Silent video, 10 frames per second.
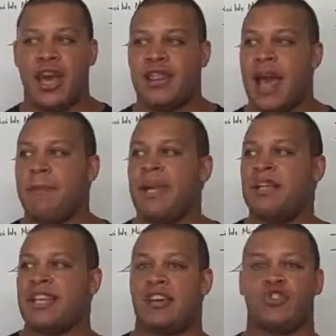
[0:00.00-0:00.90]
and that
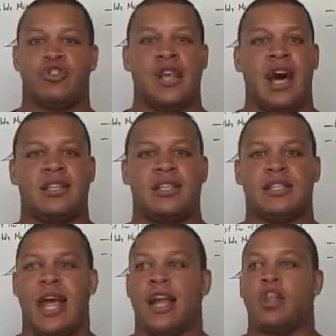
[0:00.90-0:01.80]
means
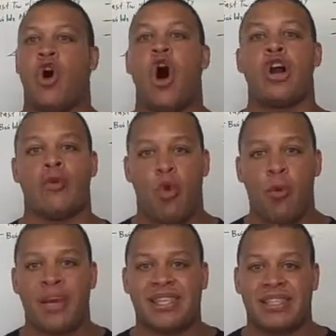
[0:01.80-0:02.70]
exercises like long
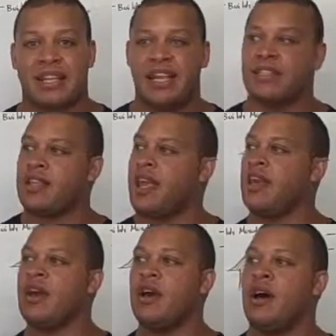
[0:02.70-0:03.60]
aerobic stints like